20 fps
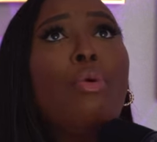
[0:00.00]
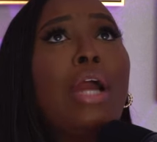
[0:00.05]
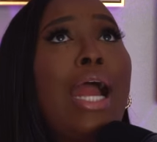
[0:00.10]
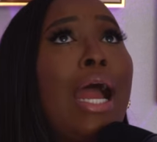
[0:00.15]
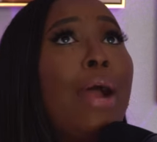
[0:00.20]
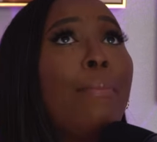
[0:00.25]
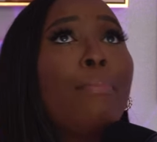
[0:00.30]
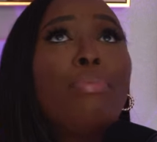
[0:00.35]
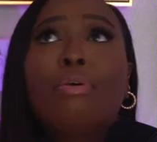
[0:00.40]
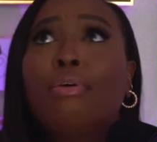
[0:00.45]
I
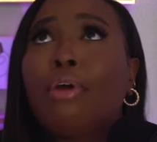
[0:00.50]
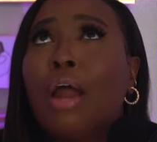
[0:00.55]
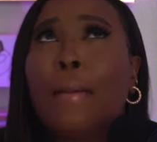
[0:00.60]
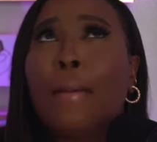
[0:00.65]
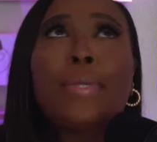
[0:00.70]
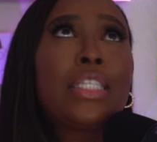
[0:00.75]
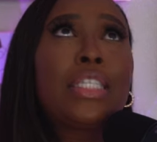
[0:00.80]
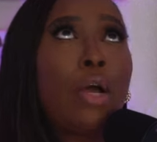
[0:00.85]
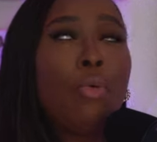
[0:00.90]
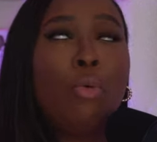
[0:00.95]

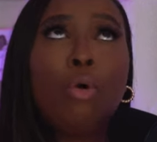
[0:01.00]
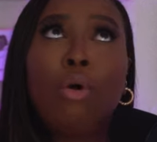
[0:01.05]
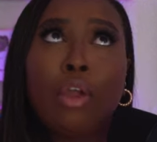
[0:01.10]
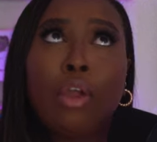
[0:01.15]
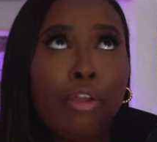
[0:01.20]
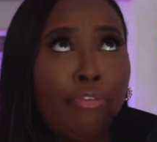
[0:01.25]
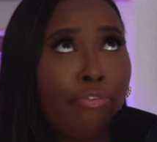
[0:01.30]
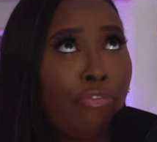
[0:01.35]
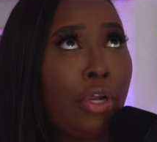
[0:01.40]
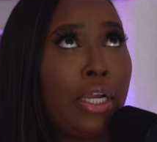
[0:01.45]
promise I won't
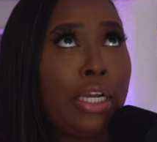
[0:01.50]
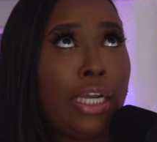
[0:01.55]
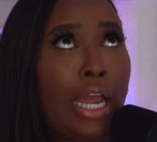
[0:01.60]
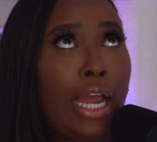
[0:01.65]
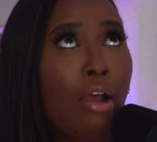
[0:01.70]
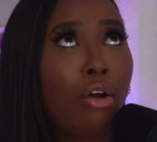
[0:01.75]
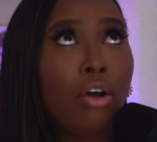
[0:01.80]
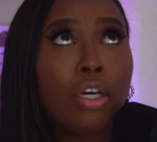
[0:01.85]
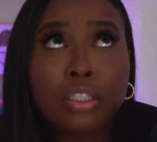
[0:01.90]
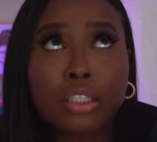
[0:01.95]
get freaked
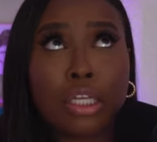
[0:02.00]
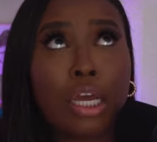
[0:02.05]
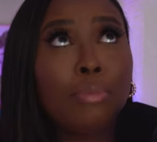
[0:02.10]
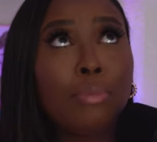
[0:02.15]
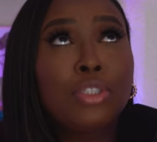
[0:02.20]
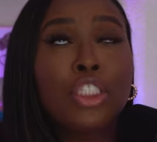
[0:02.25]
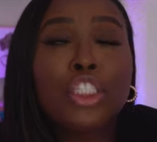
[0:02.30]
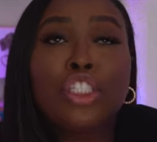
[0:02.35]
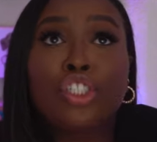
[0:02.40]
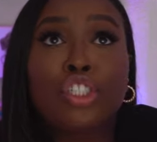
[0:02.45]
out or something.
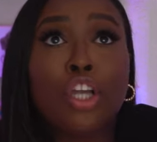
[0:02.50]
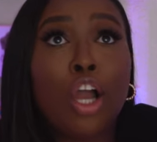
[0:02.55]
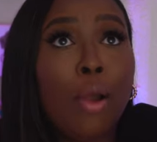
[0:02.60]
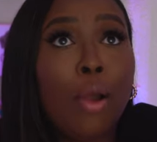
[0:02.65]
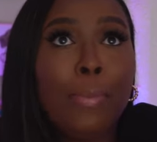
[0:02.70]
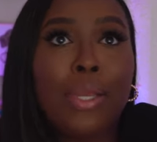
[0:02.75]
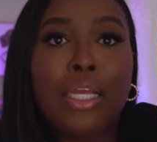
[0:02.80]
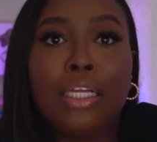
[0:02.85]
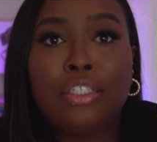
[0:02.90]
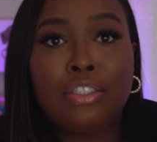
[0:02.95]
Just show
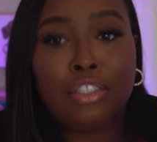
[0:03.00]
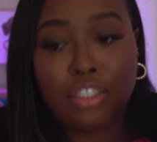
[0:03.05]
me.